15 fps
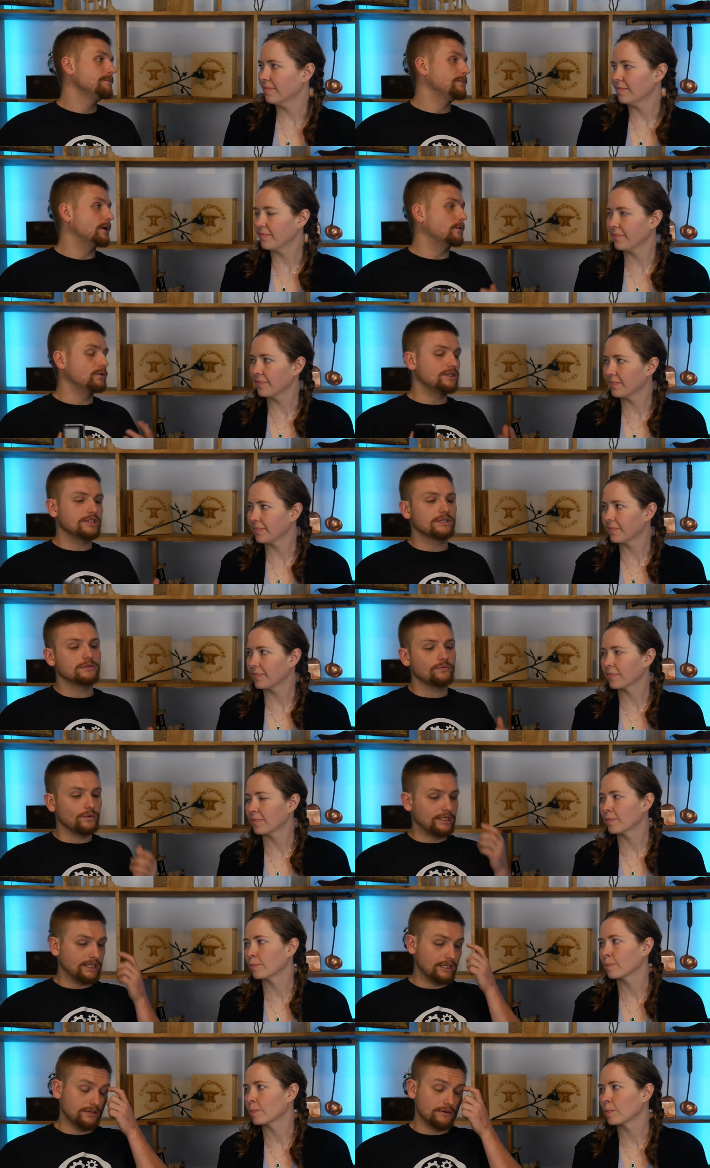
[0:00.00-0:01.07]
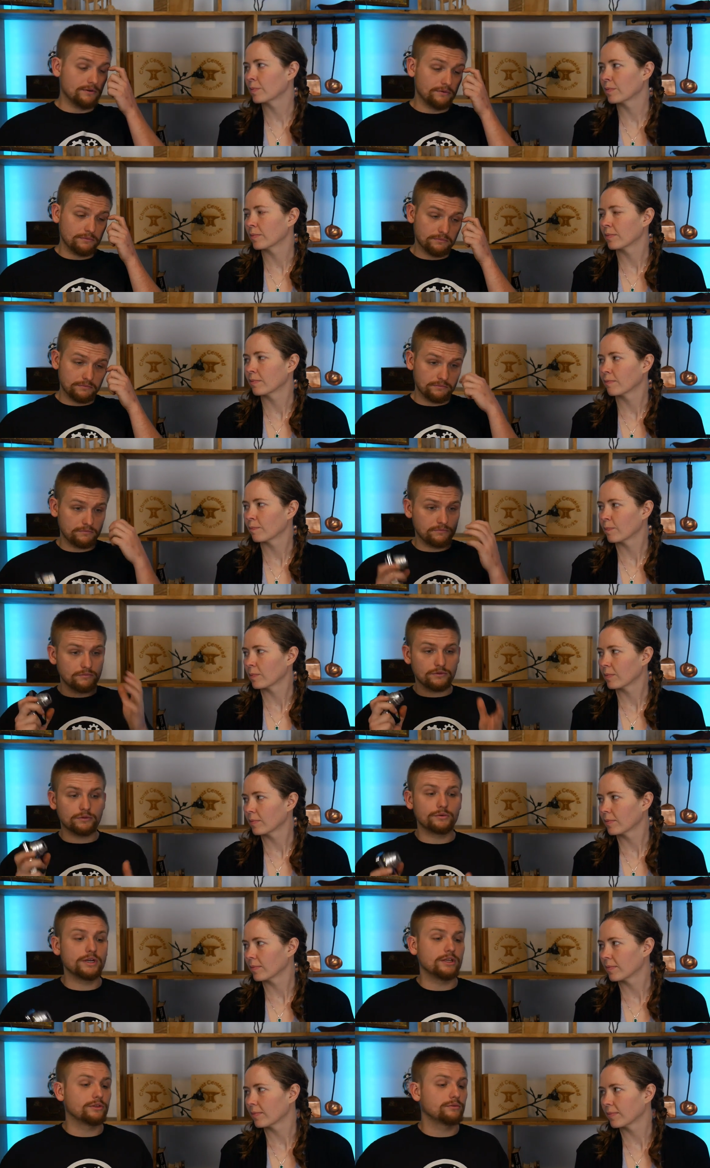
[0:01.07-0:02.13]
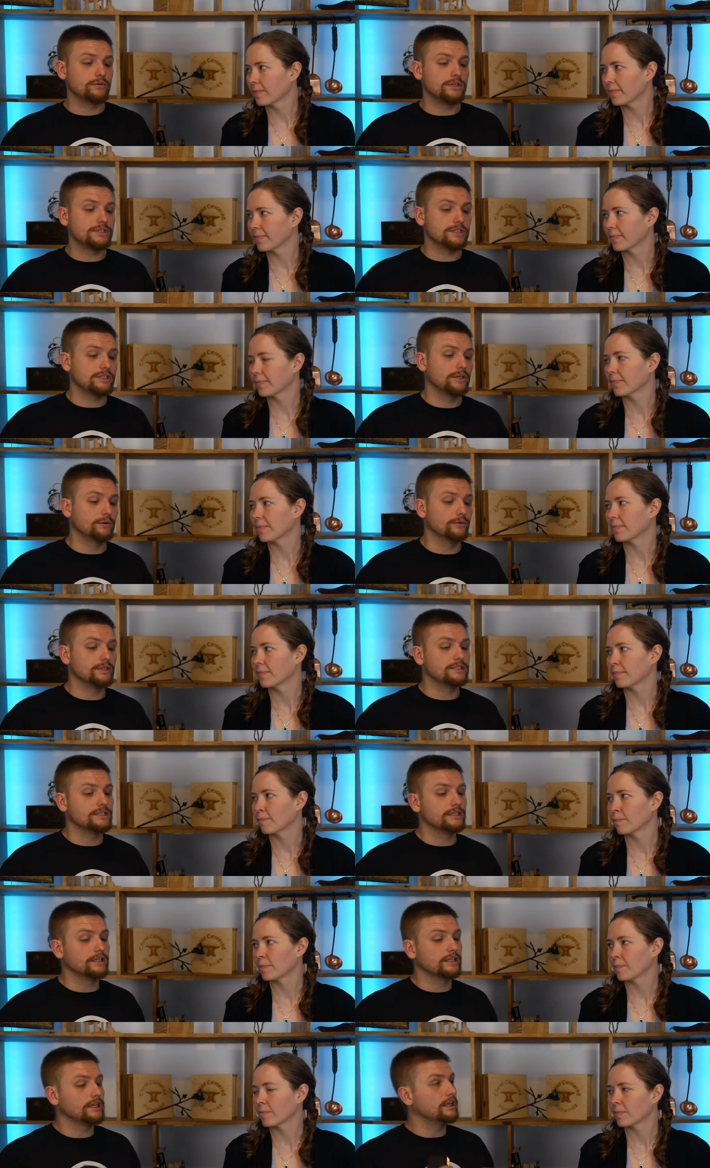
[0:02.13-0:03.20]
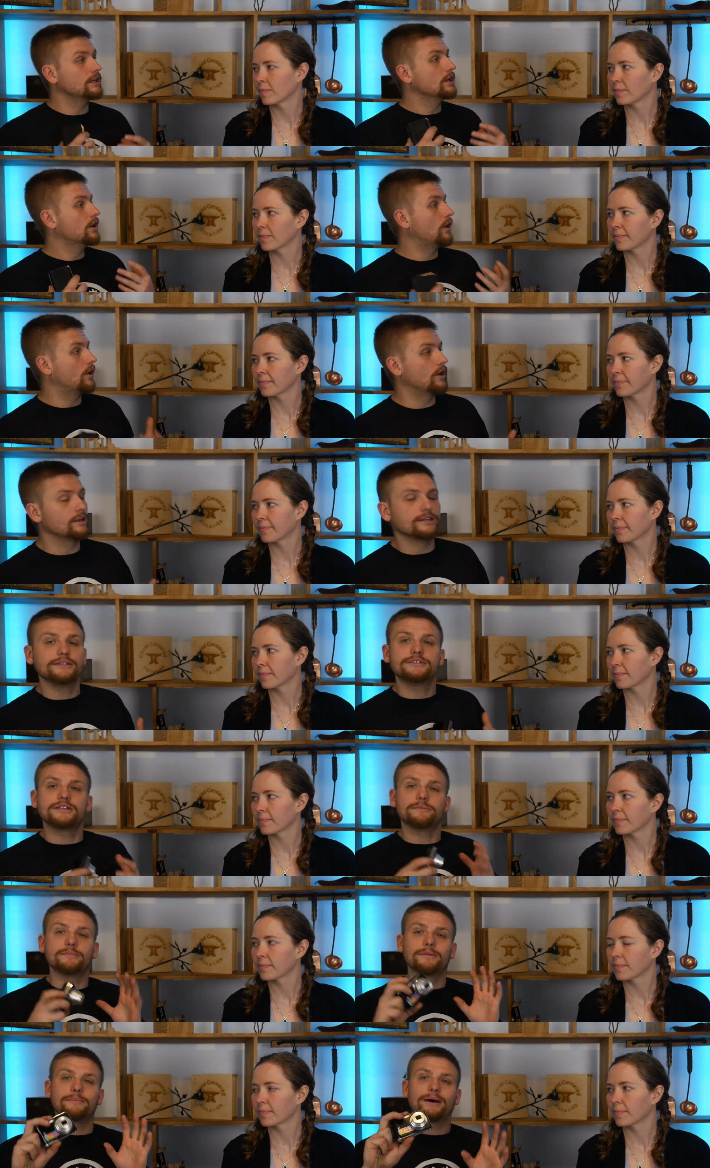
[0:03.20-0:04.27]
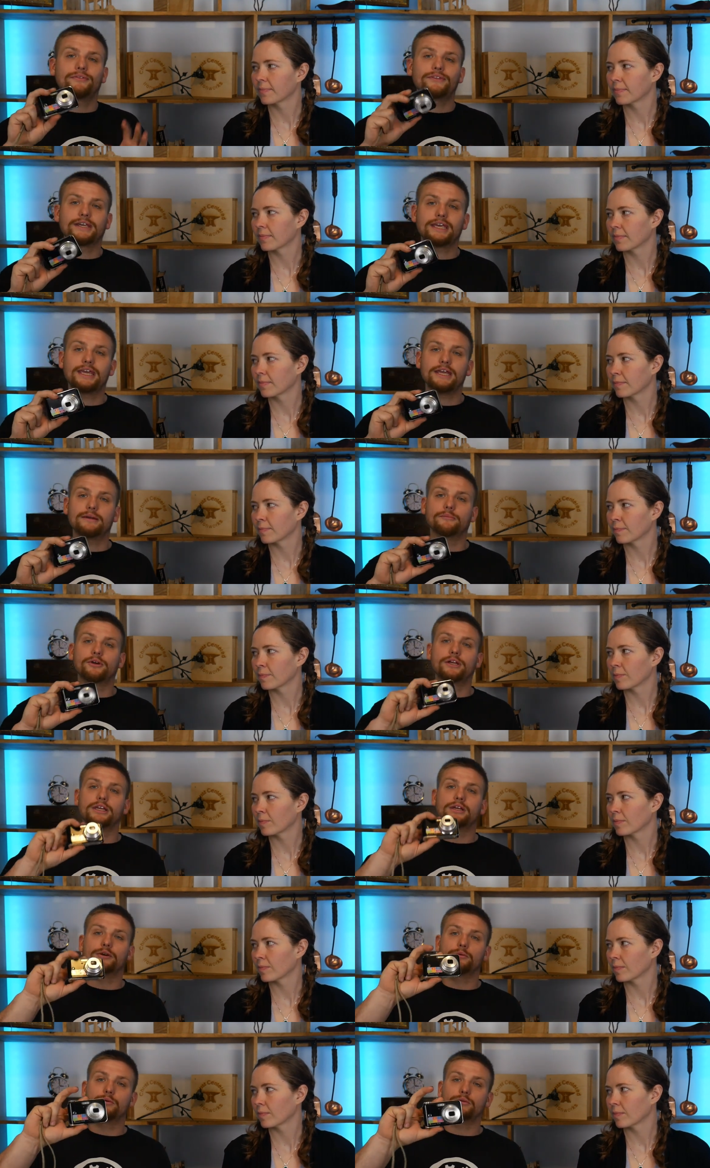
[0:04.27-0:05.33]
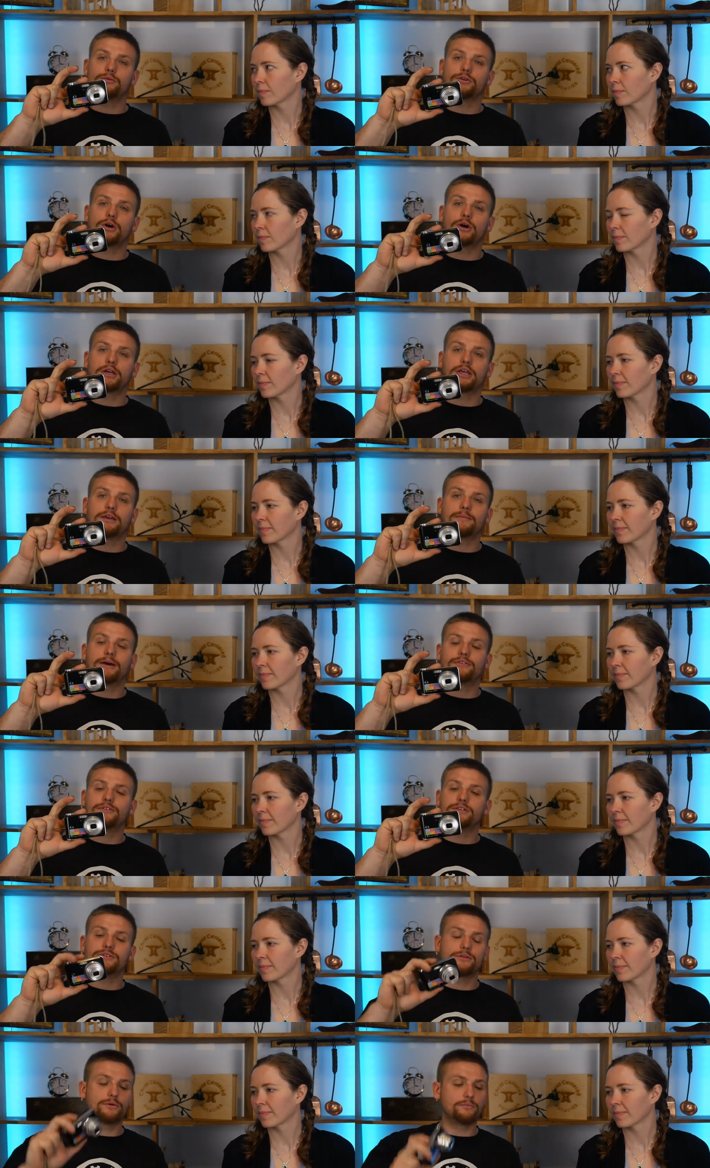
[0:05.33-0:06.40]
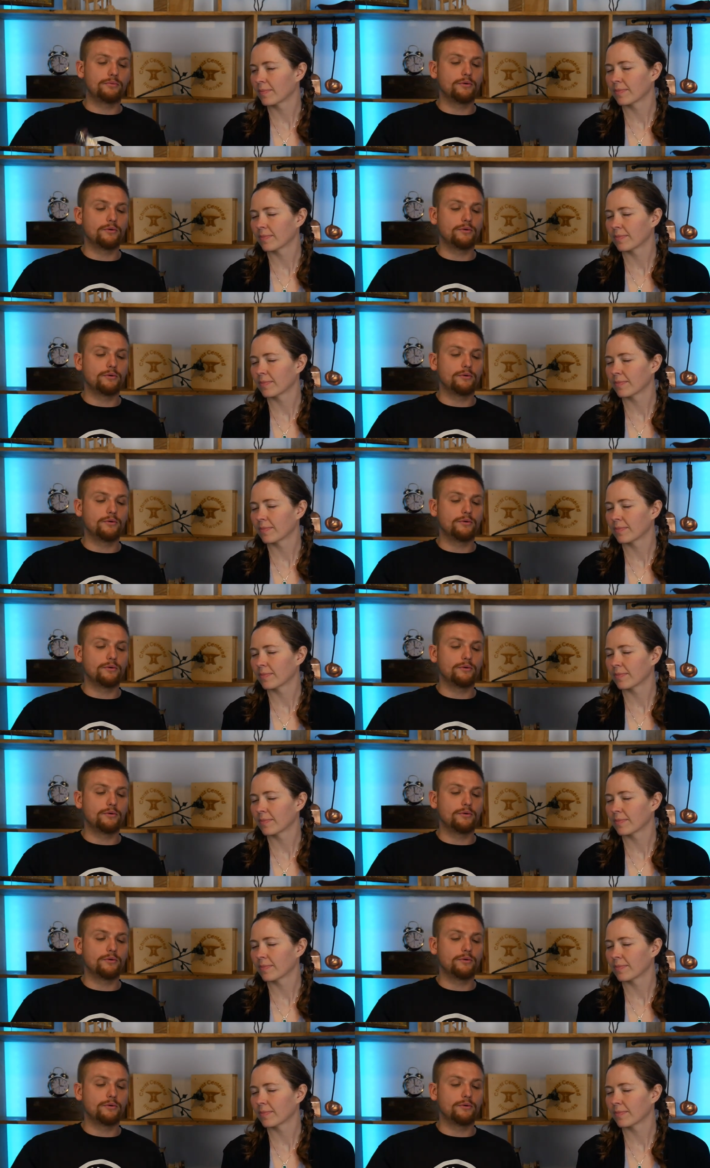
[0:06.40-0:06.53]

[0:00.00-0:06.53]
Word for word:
Speaker 1: Now we did a 3 at 3 just here recently on some about the camera gear. We were talking about these little